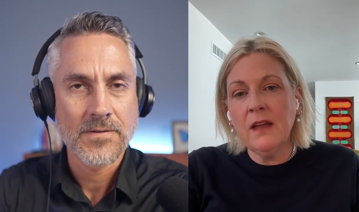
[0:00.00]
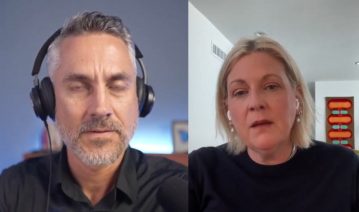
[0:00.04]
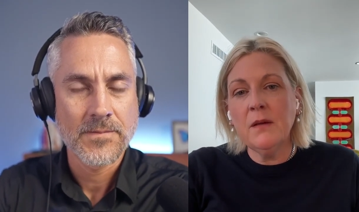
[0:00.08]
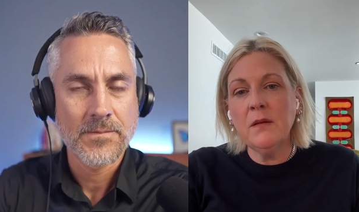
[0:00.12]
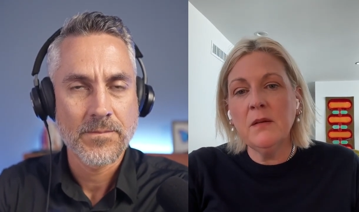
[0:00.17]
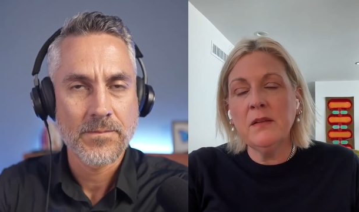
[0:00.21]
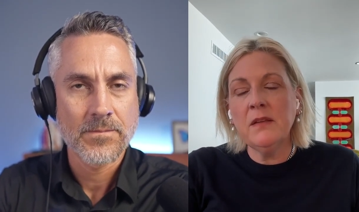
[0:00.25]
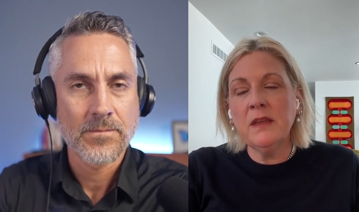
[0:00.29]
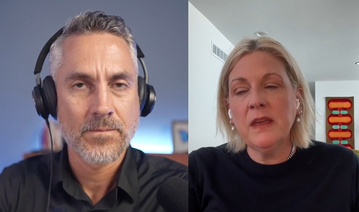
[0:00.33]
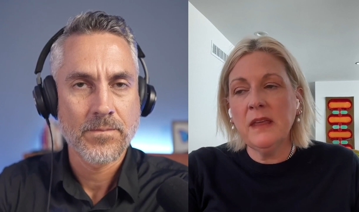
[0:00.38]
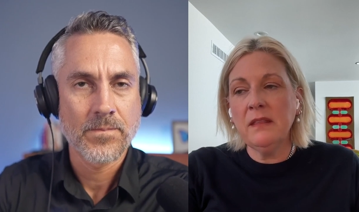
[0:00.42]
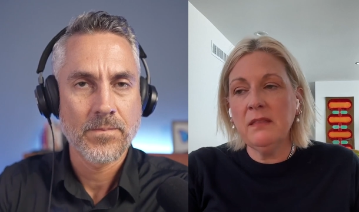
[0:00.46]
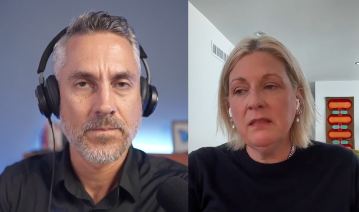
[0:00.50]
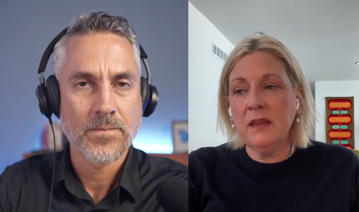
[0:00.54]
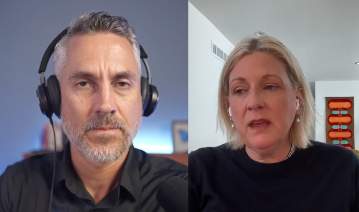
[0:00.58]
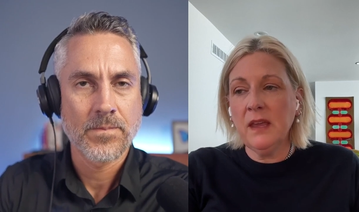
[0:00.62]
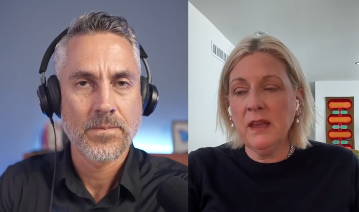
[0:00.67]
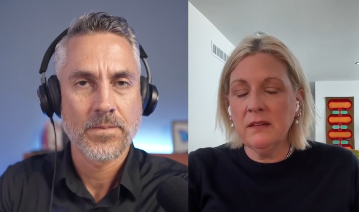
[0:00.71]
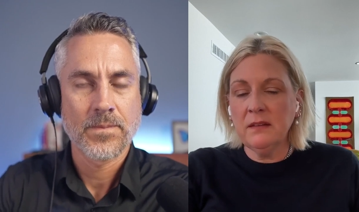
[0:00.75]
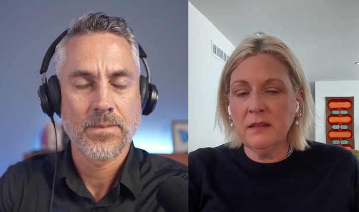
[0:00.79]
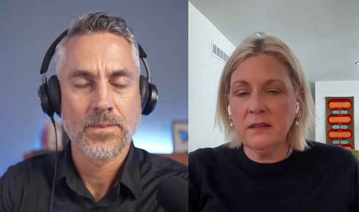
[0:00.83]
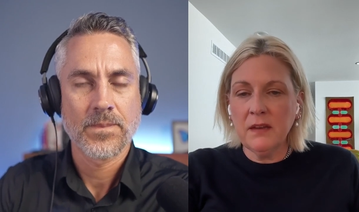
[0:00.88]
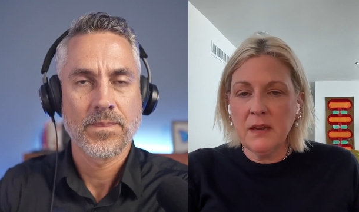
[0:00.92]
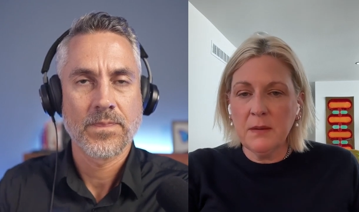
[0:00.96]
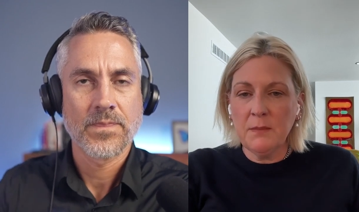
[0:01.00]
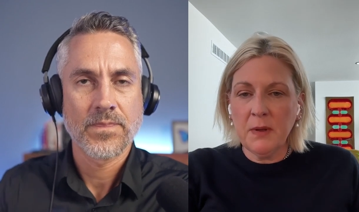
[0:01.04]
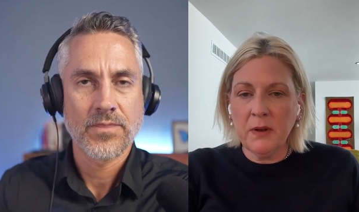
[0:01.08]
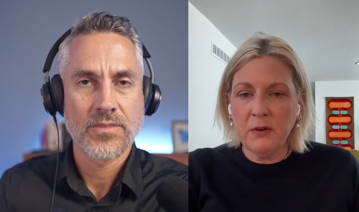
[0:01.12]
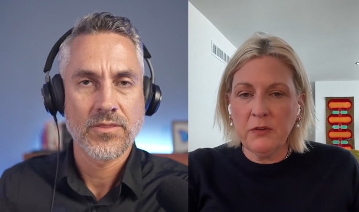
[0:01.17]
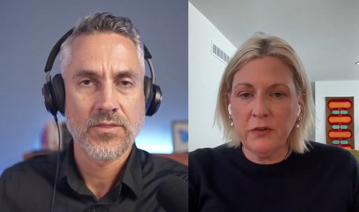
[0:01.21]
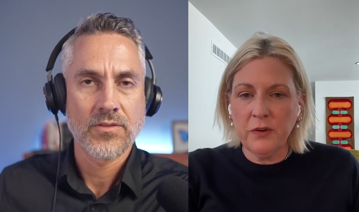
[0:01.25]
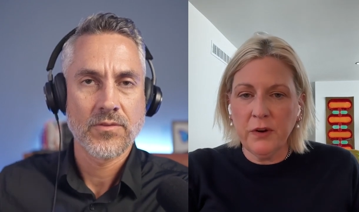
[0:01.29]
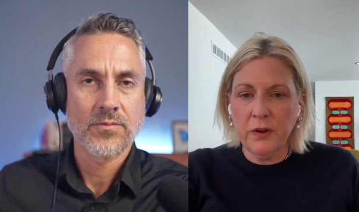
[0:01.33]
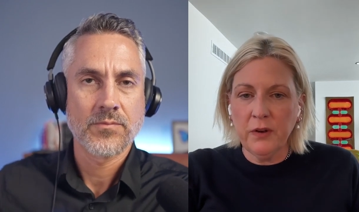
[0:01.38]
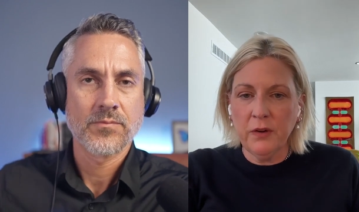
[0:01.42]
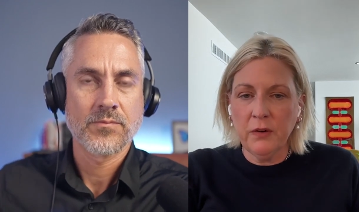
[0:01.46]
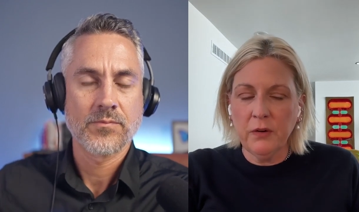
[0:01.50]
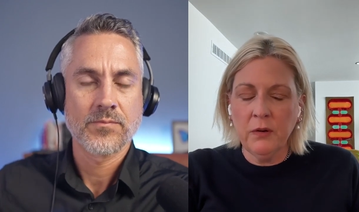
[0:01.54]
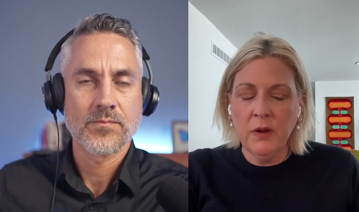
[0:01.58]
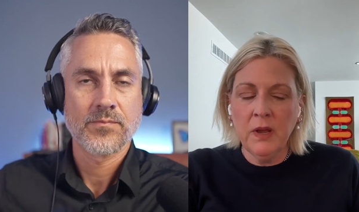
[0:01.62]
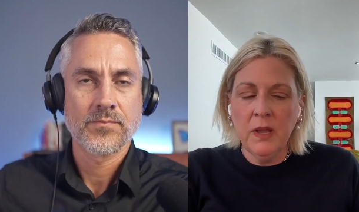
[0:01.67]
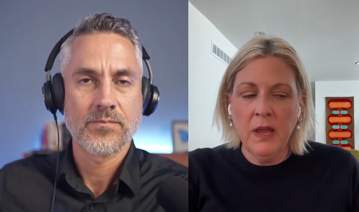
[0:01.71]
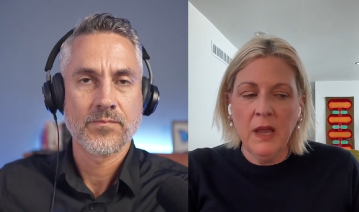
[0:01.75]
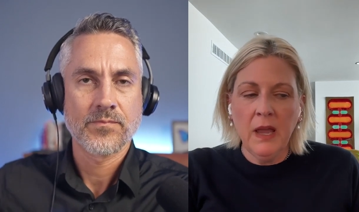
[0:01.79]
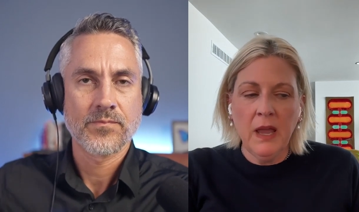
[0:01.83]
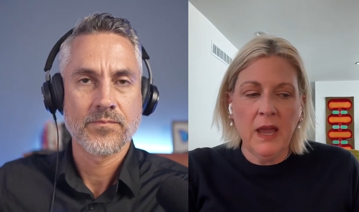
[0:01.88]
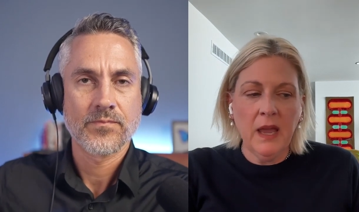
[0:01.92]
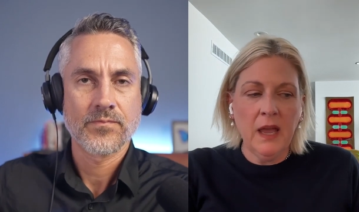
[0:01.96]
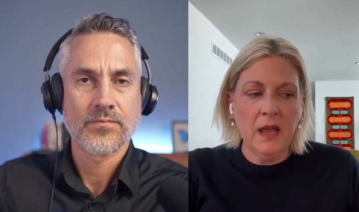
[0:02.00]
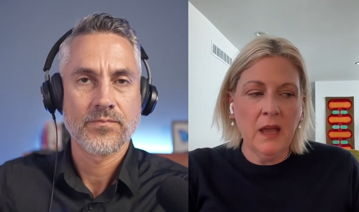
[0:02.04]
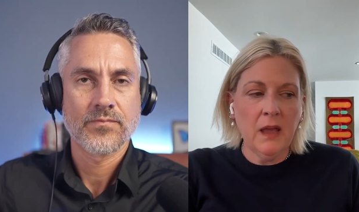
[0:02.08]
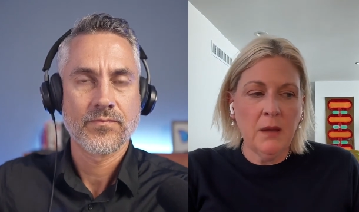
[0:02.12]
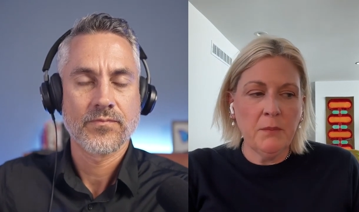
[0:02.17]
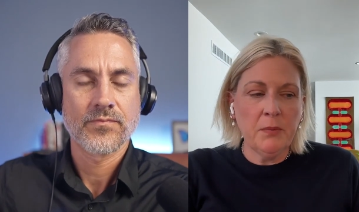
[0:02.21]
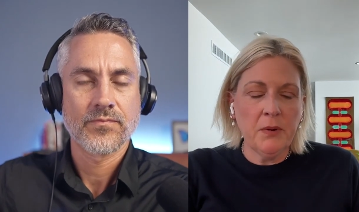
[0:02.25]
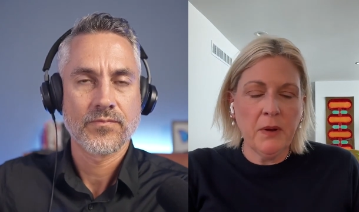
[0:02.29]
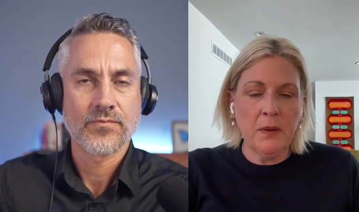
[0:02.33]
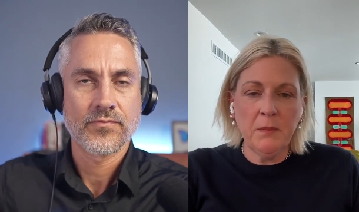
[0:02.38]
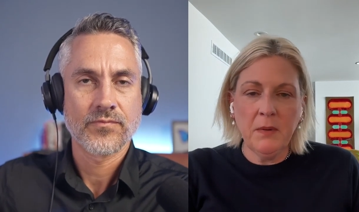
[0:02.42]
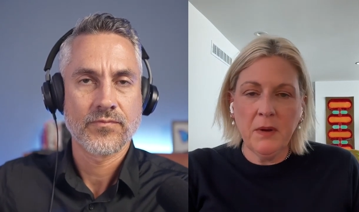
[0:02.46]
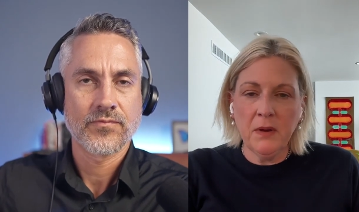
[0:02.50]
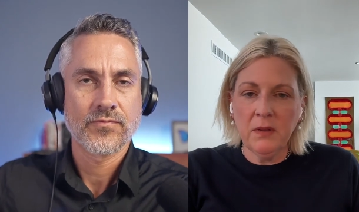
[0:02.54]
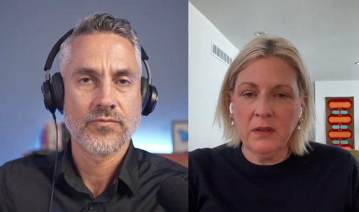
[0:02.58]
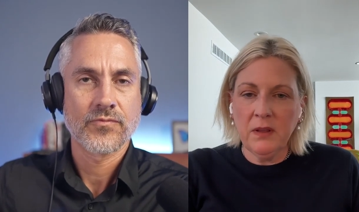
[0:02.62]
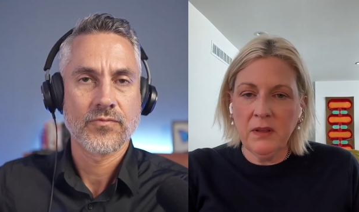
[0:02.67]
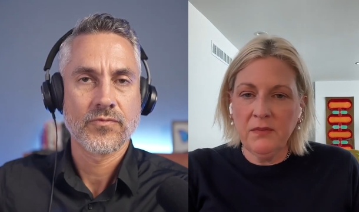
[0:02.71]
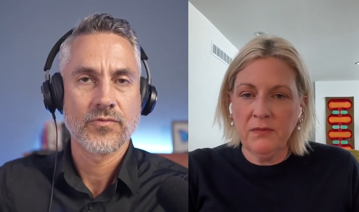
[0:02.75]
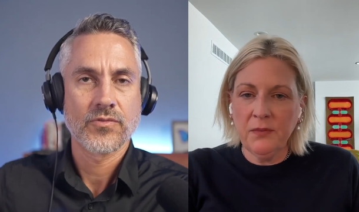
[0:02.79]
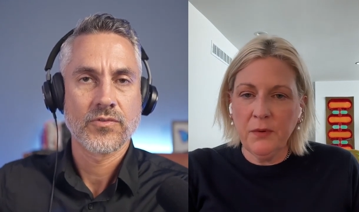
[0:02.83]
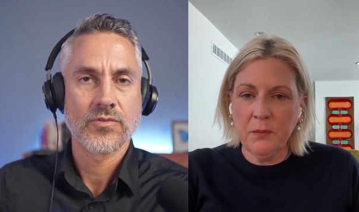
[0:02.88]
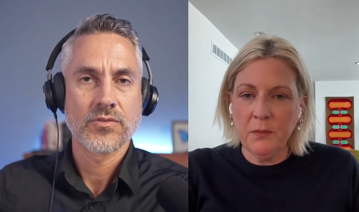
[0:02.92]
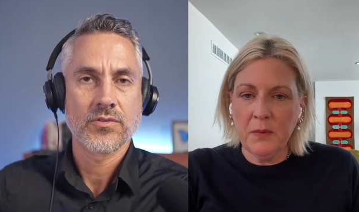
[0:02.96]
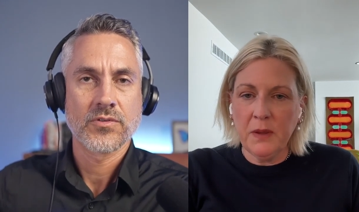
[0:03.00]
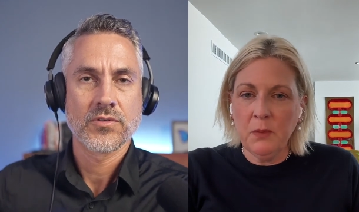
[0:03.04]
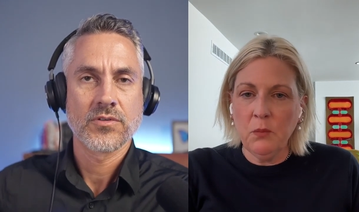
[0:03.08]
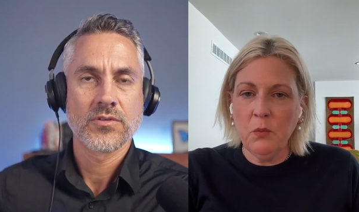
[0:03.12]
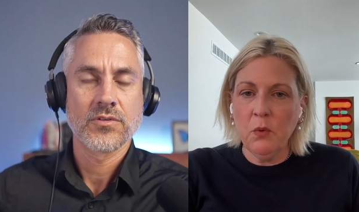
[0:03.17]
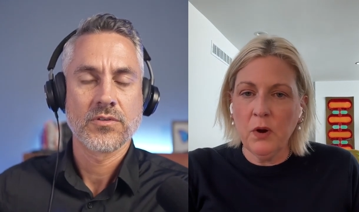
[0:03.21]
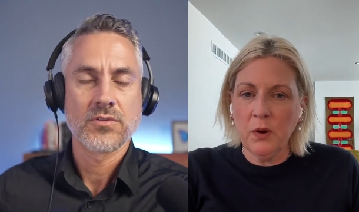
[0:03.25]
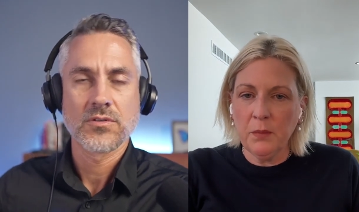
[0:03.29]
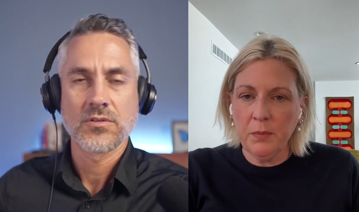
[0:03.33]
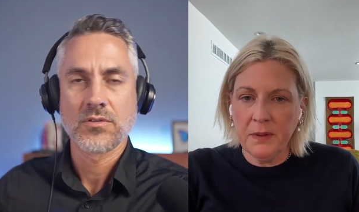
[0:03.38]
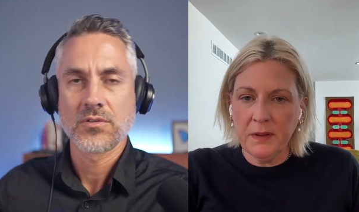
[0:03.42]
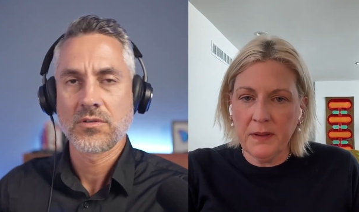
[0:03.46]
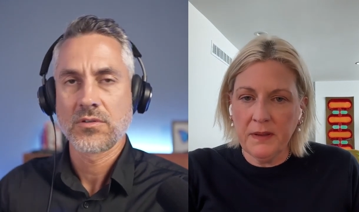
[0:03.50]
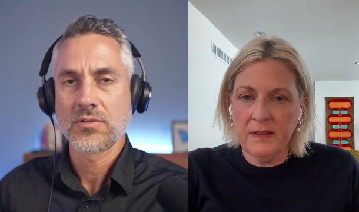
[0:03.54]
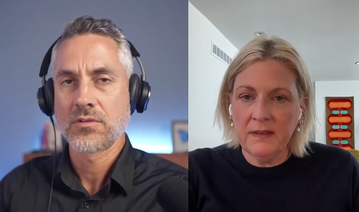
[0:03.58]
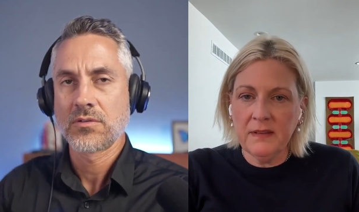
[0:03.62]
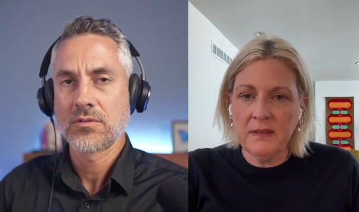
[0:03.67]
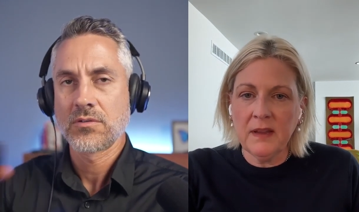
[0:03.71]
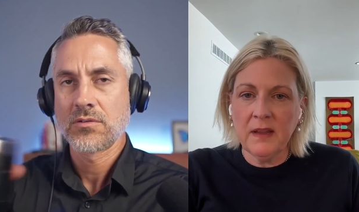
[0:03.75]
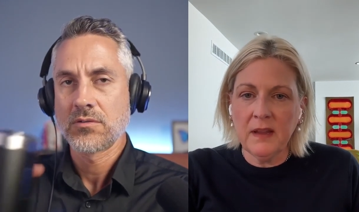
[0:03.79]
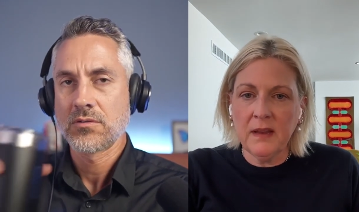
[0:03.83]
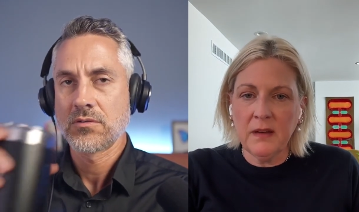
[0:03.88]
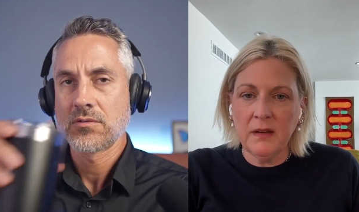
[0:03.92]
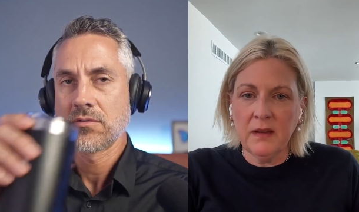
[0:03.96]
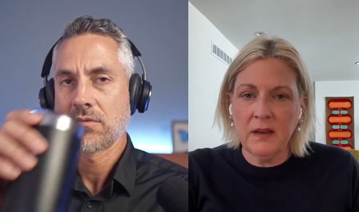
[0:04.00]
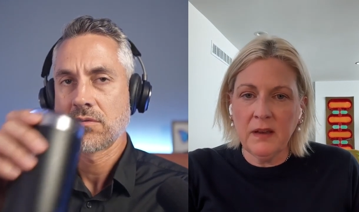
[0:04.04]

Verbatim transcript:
Speaker 1: Oh, the Kansas City Metro, primarily for me, workplace